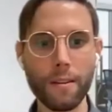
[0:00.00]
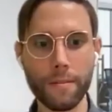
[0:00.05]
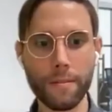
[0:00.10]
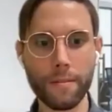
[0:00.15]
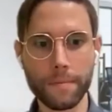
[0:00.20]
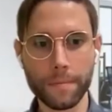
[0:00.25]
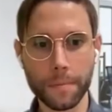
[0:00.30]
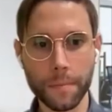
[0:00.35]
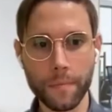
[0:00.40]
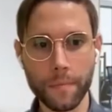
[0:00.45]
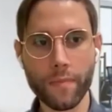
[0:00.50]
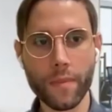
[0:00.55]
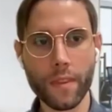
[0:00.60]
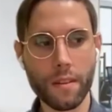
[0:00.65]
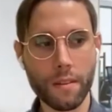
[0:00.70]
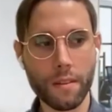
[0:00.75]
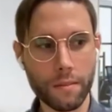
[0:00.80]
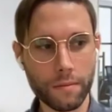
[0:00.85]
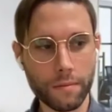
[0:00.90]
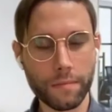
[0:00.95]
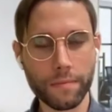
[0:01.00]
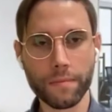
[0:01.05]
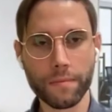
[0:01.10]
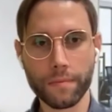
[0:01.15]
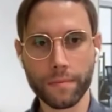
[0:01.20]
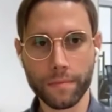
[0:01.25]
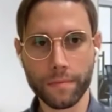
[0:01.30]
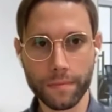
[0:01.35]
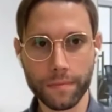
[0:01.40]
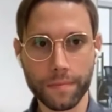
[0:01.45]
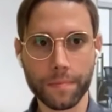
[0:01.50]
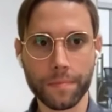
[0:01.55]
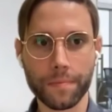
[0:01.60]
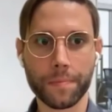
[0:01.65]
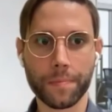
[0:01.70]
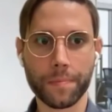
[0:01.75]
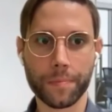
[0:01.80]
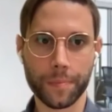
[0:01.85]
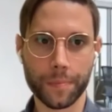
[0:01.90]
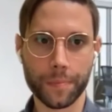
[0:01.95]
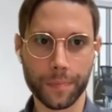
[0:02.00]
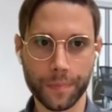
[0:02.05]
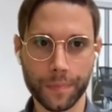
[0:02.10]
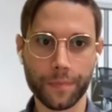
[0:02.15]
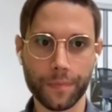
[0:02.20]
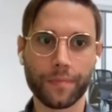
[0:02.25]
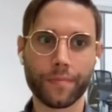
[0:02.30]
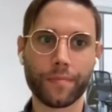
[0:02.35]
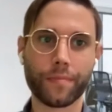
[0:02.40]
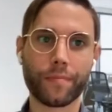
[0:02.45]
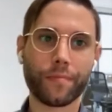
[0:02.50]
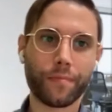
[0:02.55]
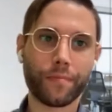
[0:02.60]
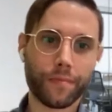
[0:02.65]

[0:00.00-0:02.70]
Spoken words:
So, so yeah, just, you know,